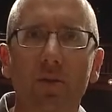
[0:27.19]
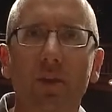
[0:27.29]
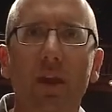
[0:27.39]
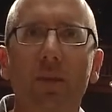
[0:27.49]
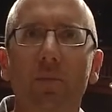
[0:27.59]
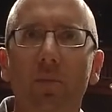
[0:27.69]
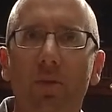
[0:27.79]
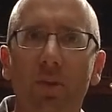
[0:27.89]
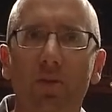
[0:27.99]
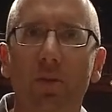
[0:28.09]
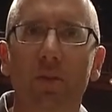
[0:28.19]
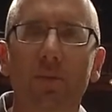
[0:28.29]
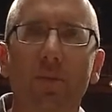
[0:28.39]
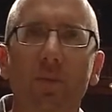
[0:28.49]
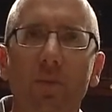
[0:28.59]
to gain professional
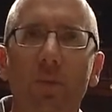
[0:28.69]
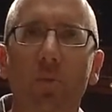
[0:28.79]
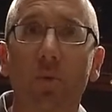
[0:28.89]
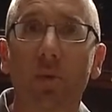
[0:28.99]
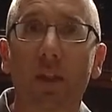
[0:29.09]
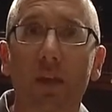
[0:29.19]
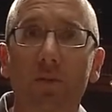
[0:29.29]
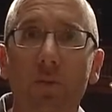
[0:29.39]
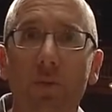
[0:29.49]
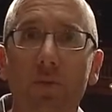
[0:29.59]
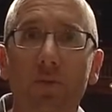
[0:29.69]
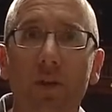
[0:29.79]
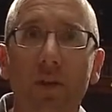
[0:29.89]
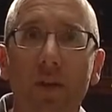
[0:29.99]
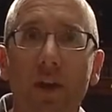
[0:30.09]
experience with a world-class orchestra
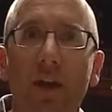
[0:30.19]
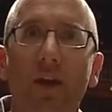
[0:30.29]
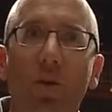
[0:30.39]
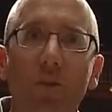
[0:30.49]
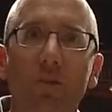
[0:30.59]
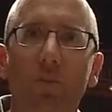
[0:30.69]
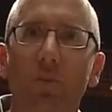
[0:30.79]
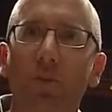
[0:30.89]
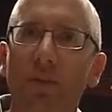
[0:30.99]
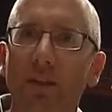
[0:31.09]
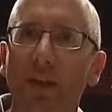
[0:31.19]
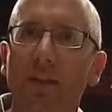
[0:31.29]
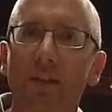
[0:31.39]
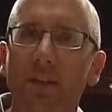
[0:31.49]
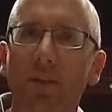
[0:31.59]
and also
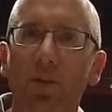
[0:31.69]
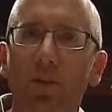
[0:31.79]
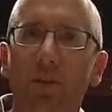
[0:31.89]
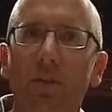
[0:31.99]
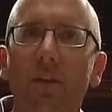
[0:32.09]
personalized attention